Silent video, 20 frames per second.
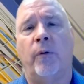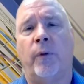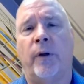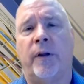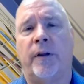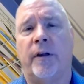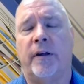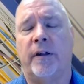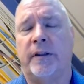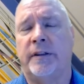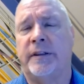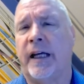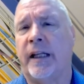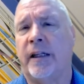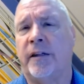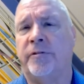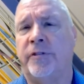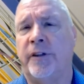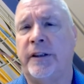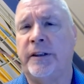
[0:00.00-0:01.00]
With an
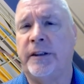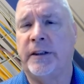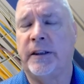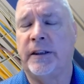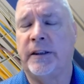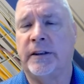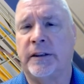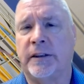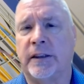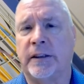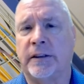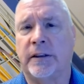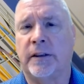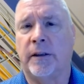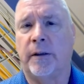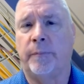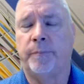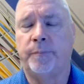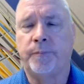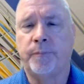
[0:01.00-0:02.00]
IntelliFinishing
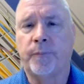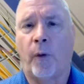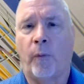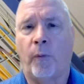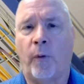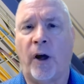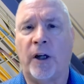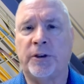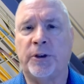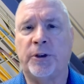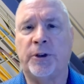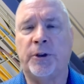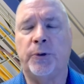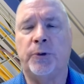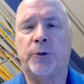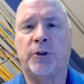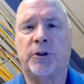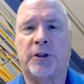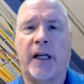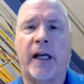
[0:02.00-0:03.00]
system, once
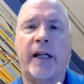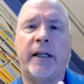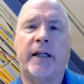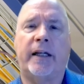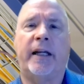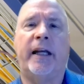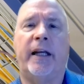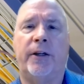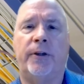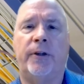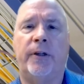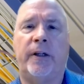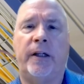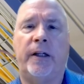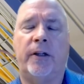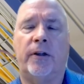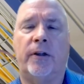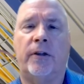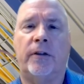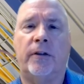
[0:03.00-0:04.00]
you send a
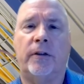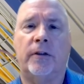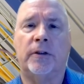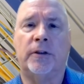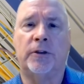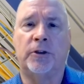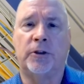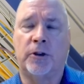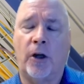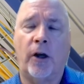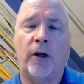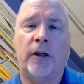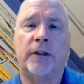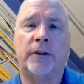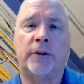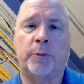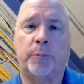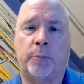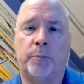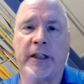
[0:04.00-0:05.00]
carrier to start
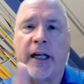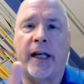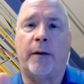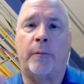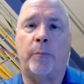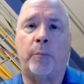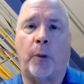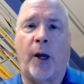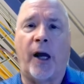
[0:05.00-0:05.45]
its set of